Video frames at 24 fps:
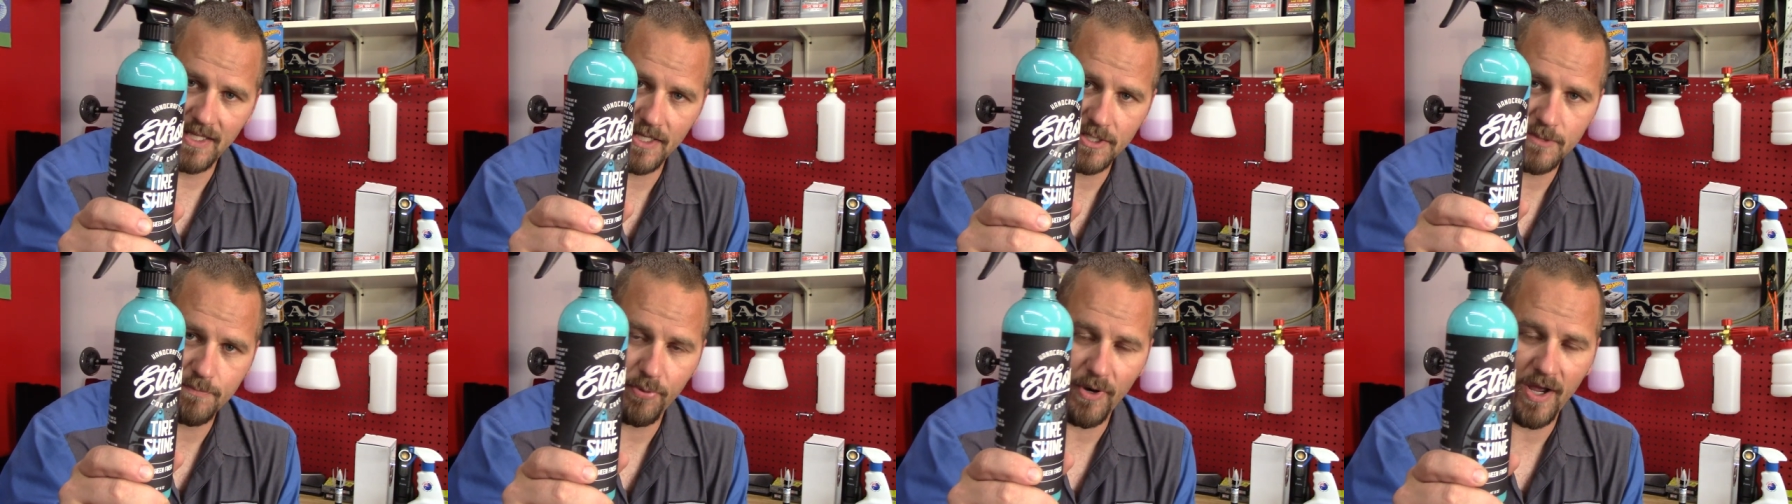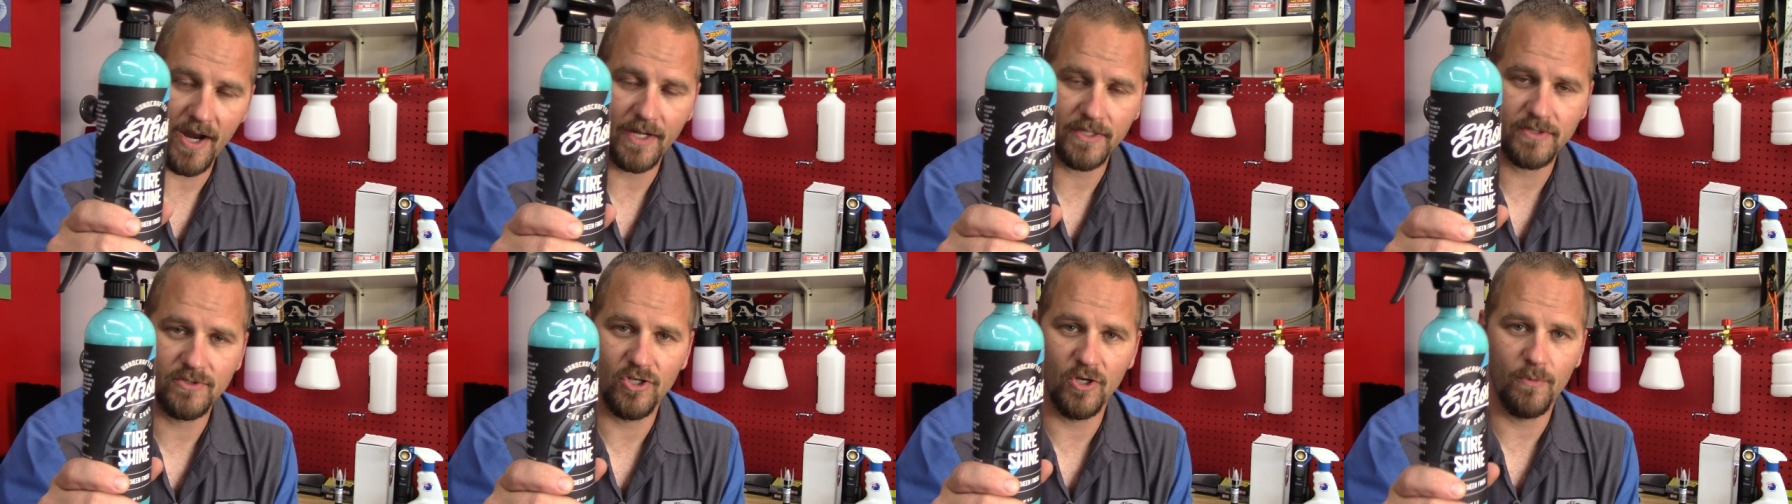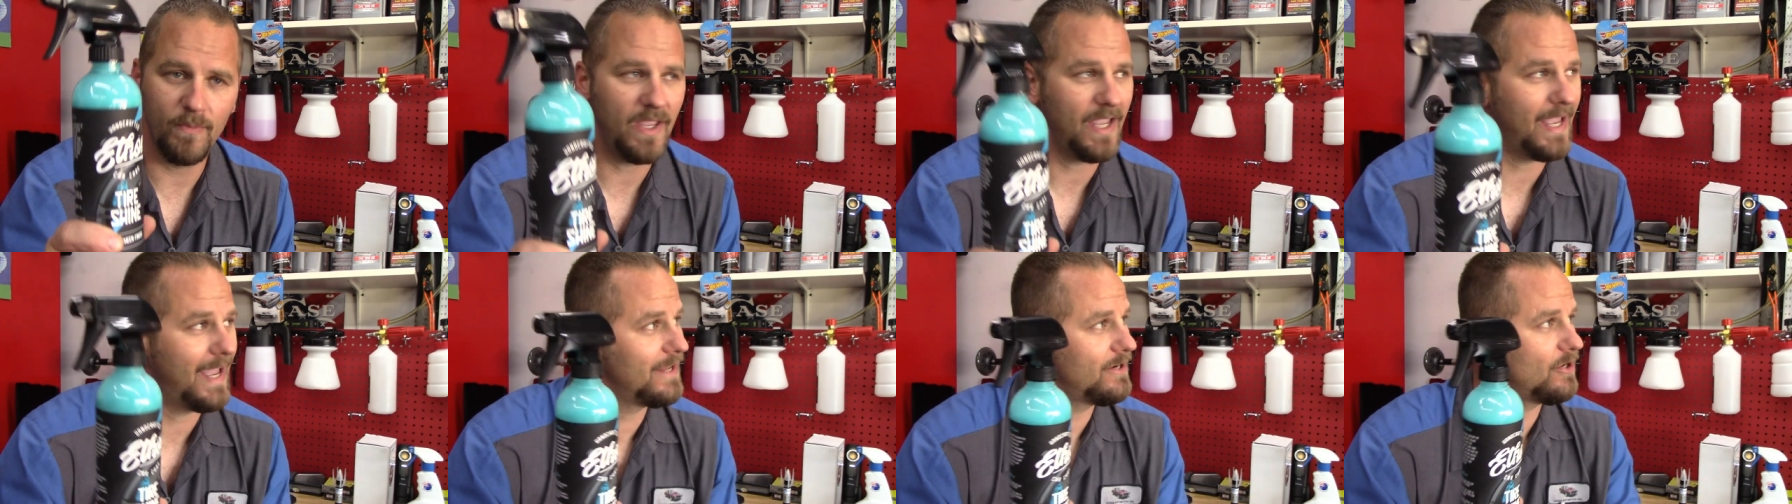this product to
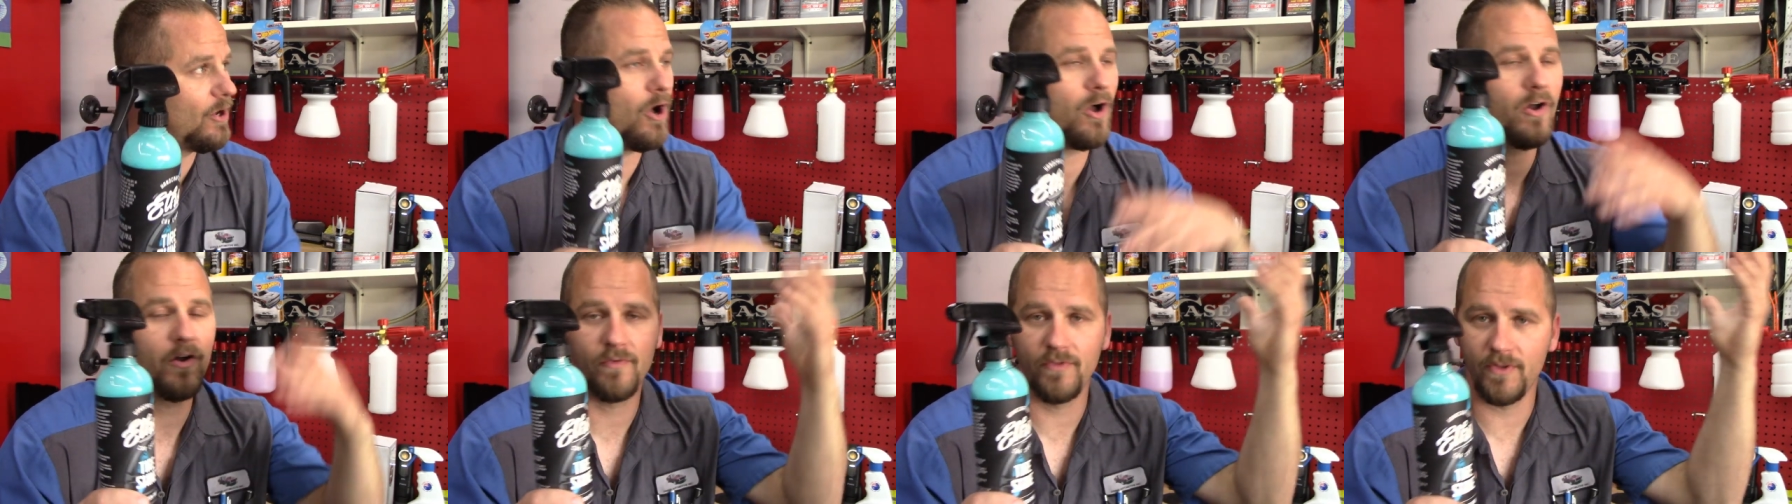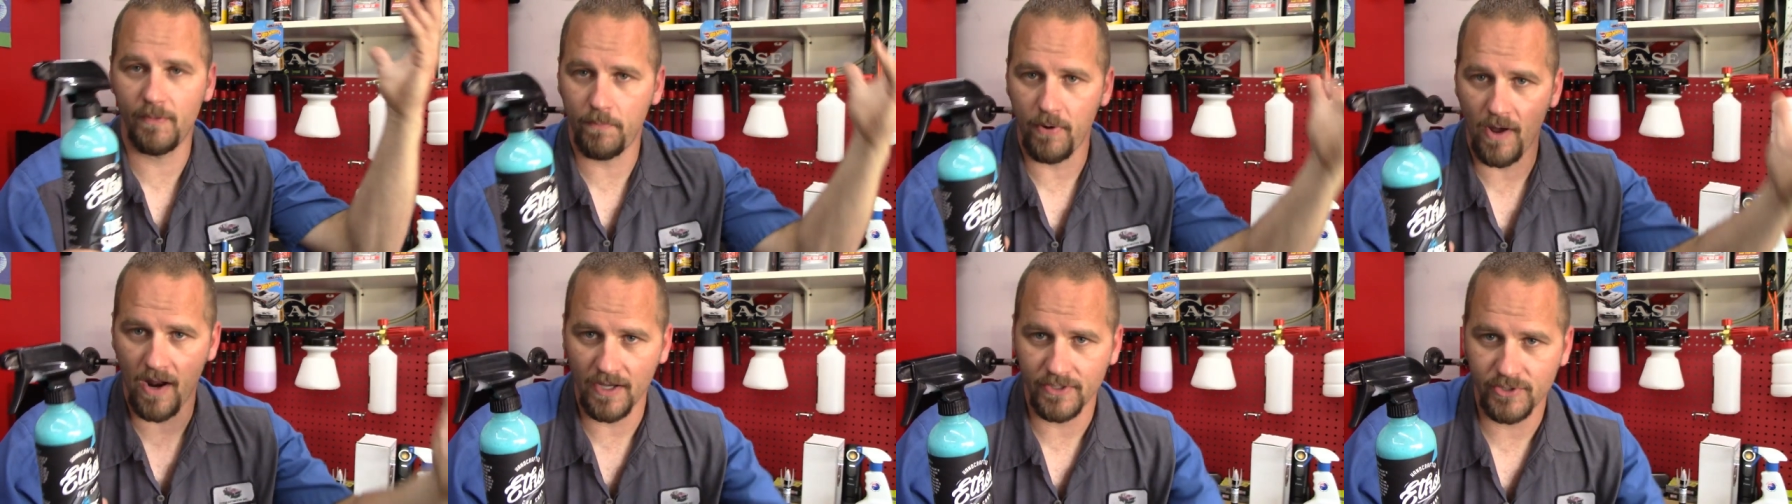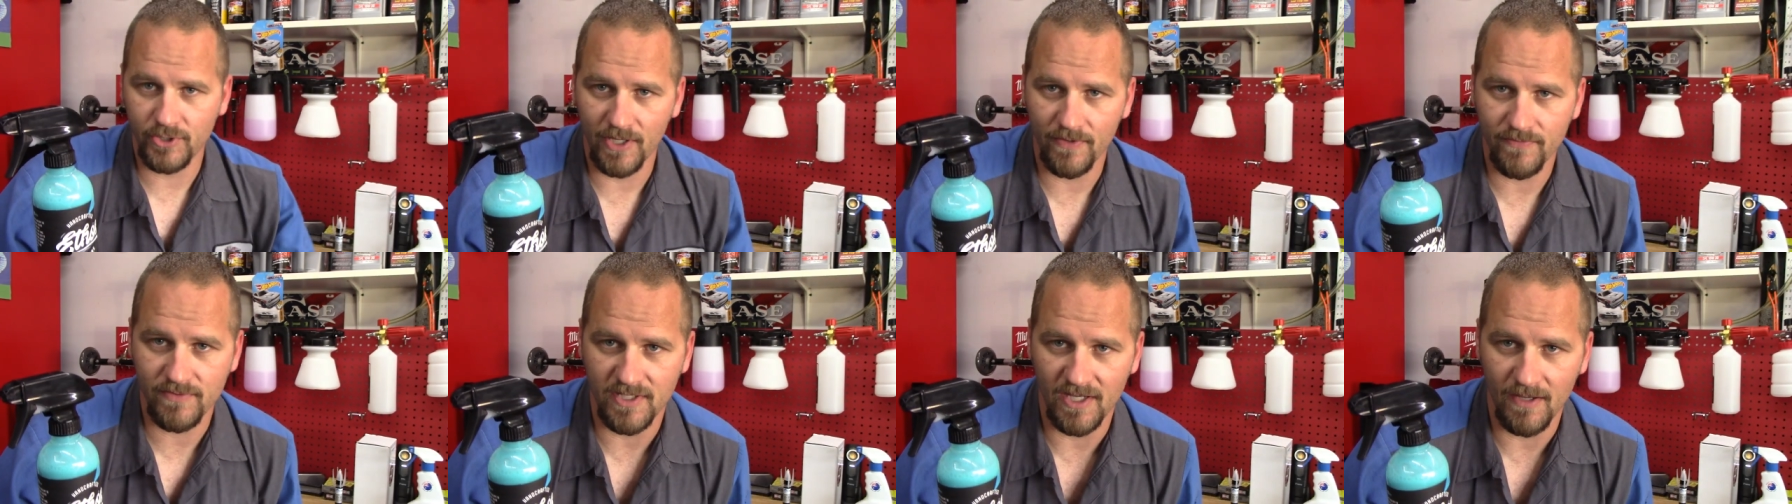me and all of the products
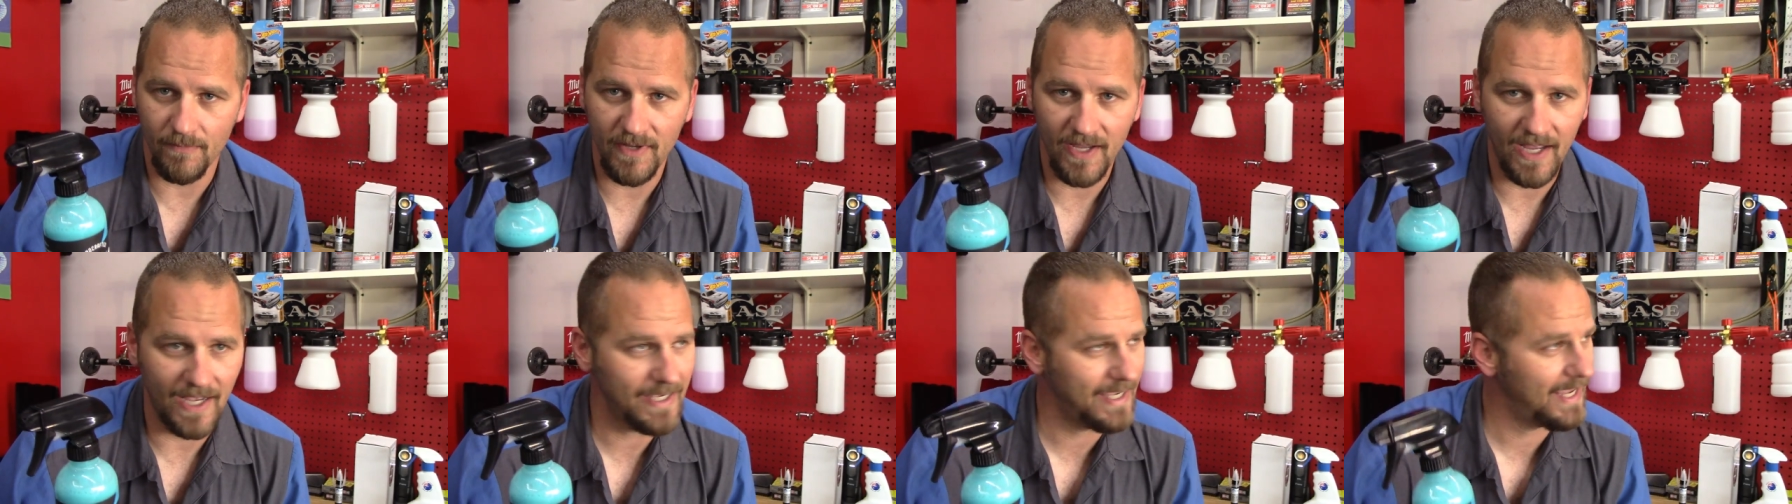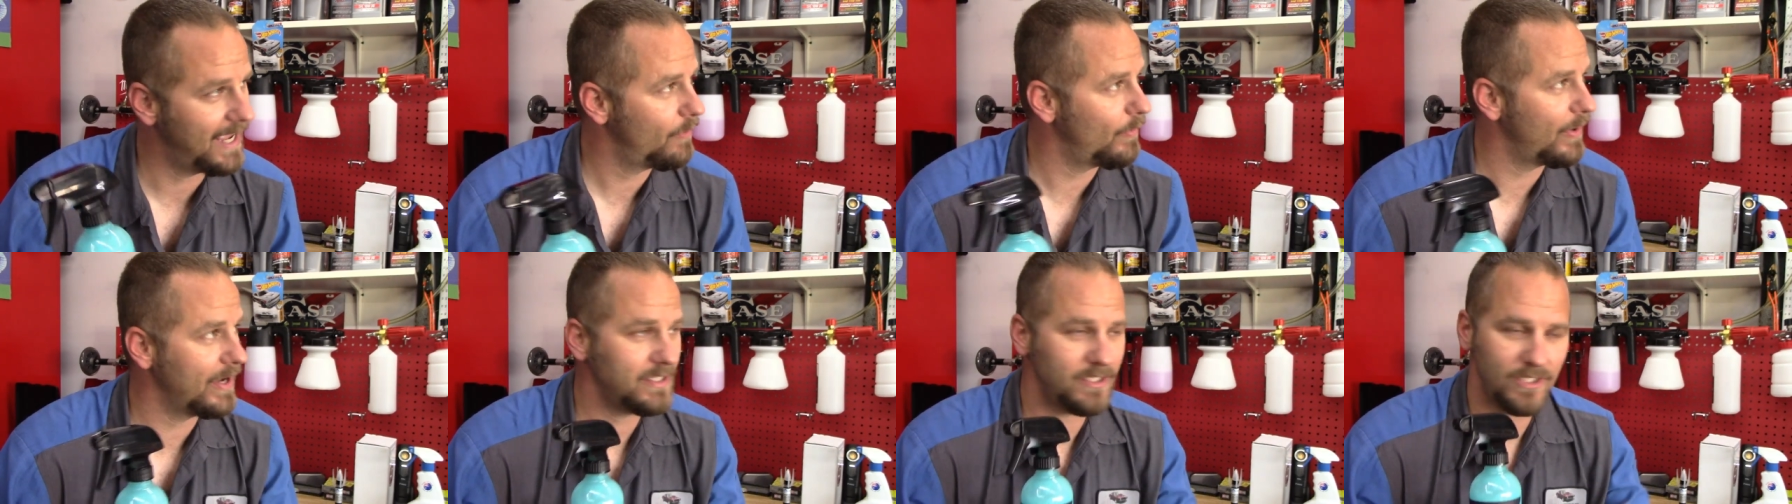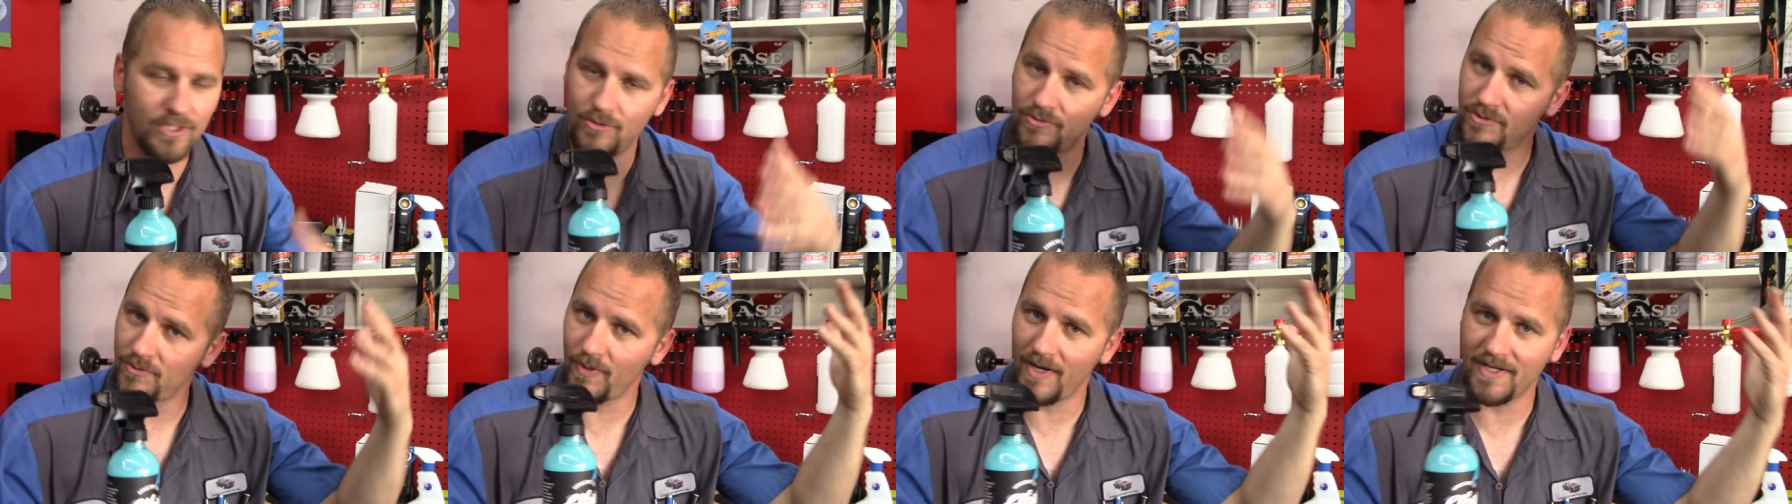you have sent me. I can't wait to
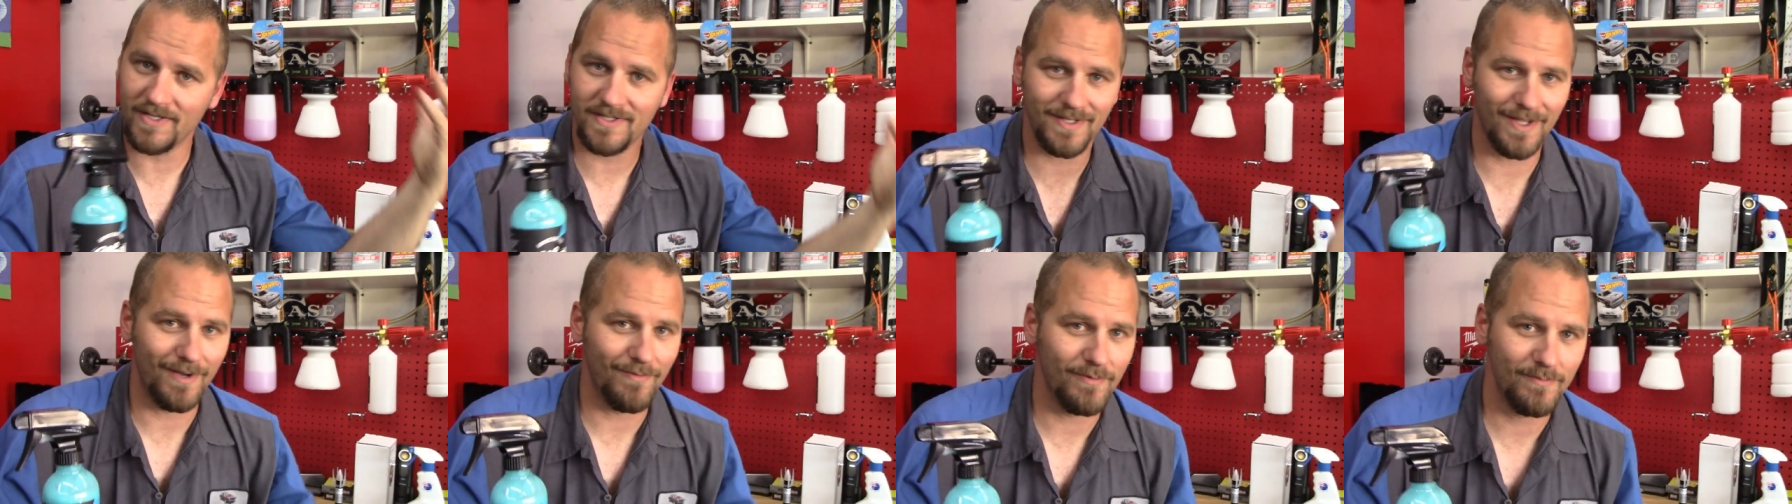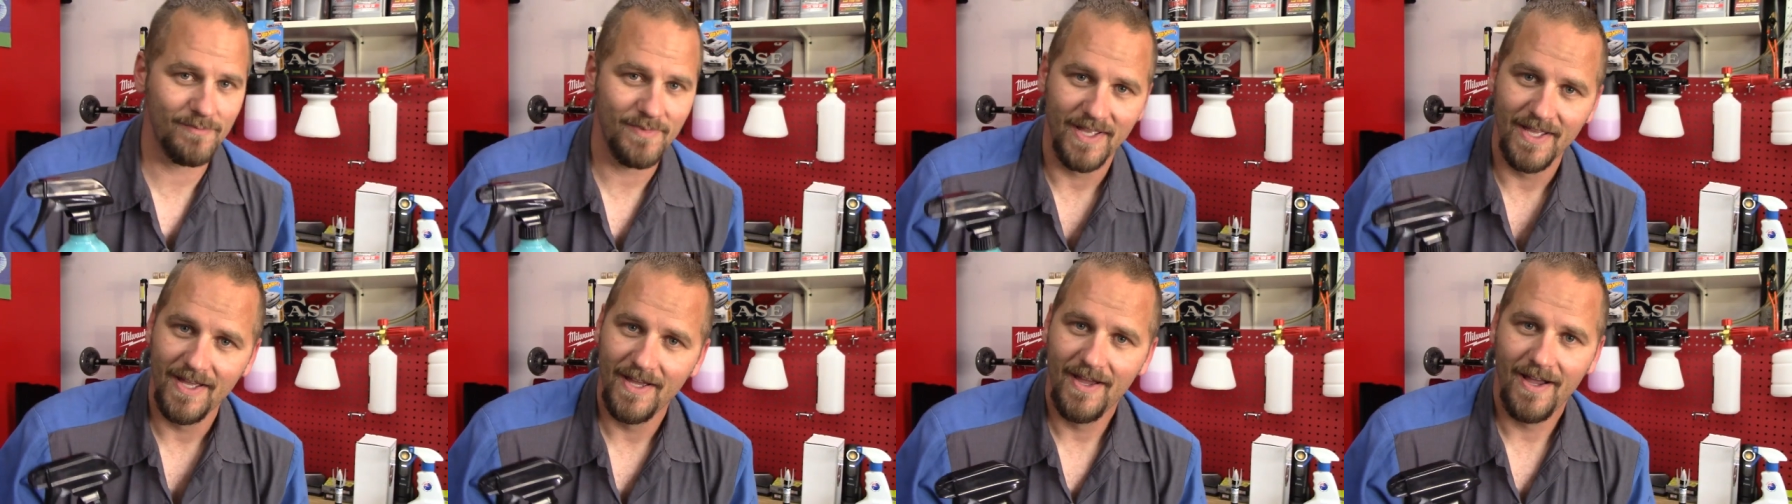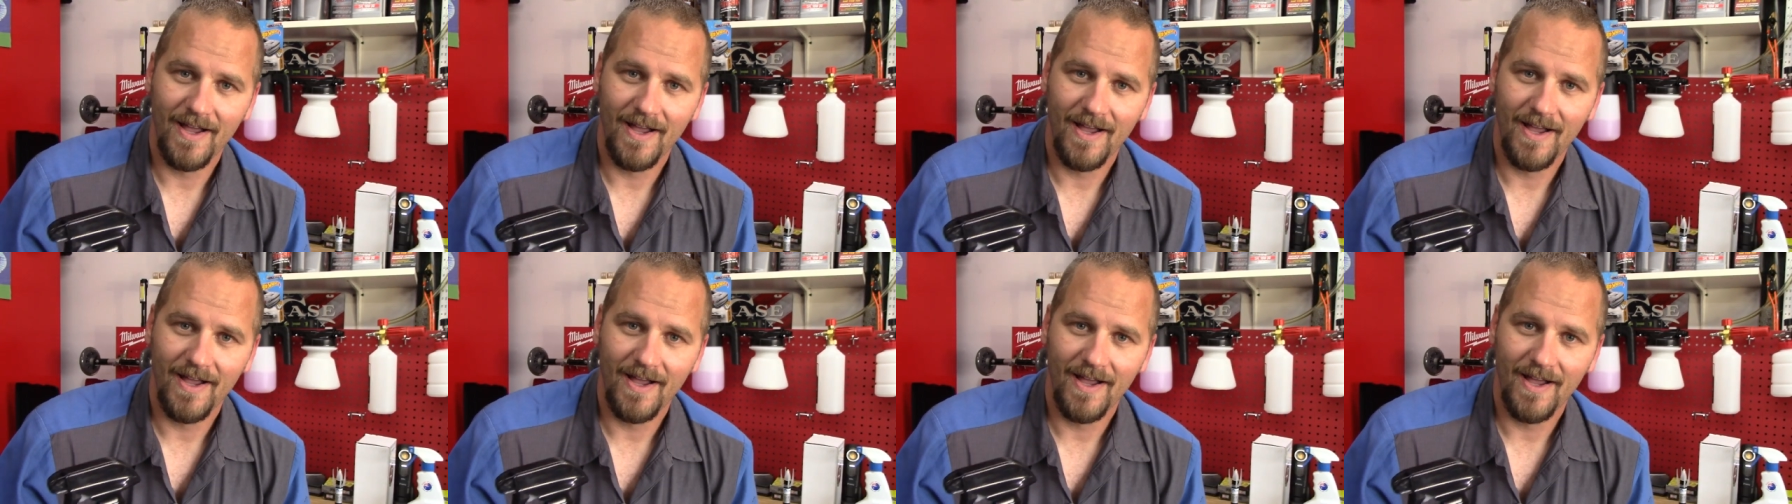use the rest of them.